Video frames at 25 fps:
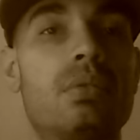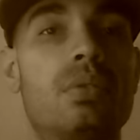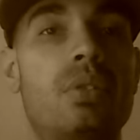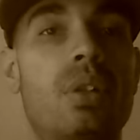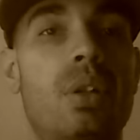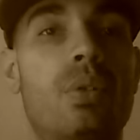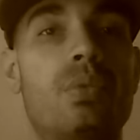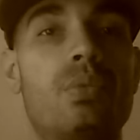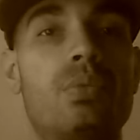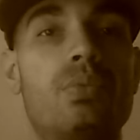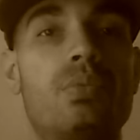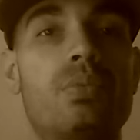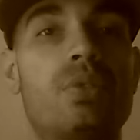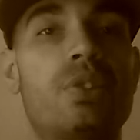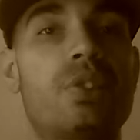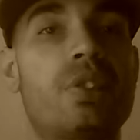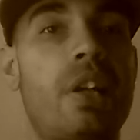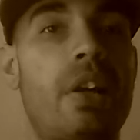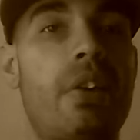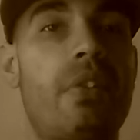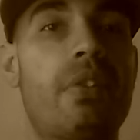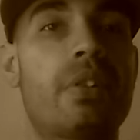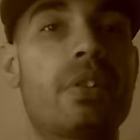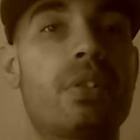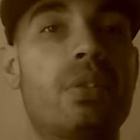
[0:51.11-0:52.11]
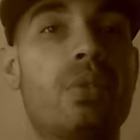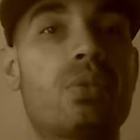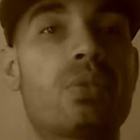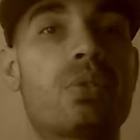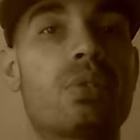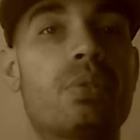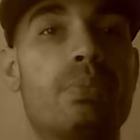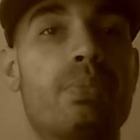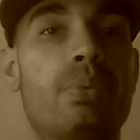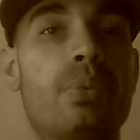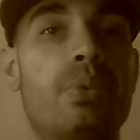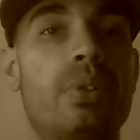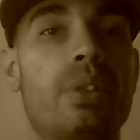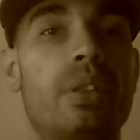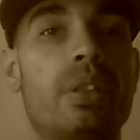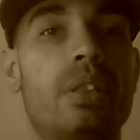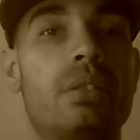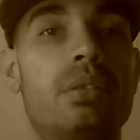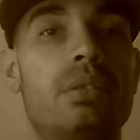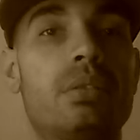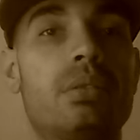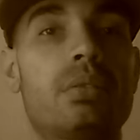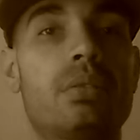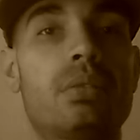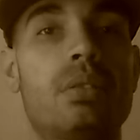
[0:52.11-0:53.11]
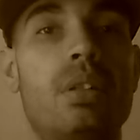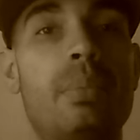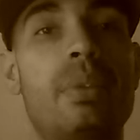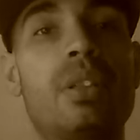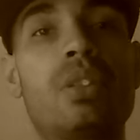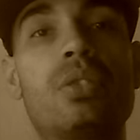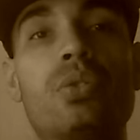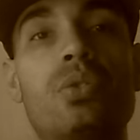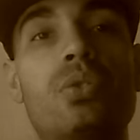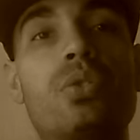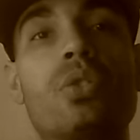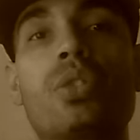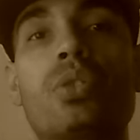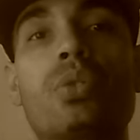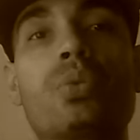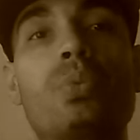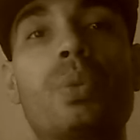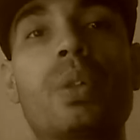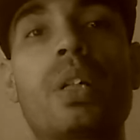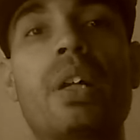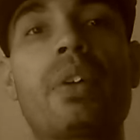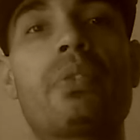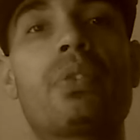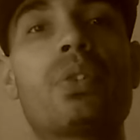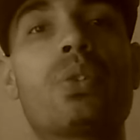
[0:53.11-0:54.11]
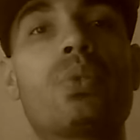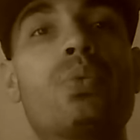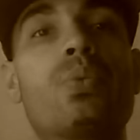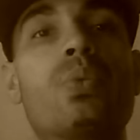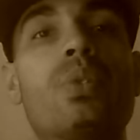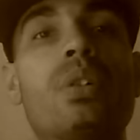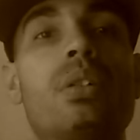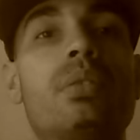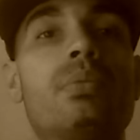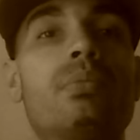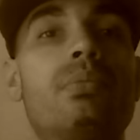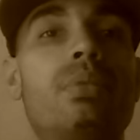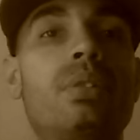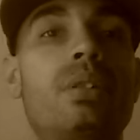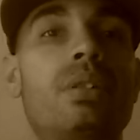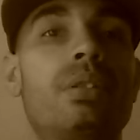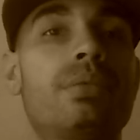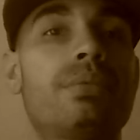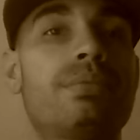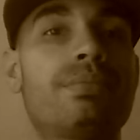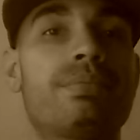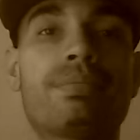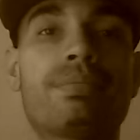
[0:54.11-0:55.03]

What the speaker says: Don't share it. Don't support it. I mean, you can do whatever you want, but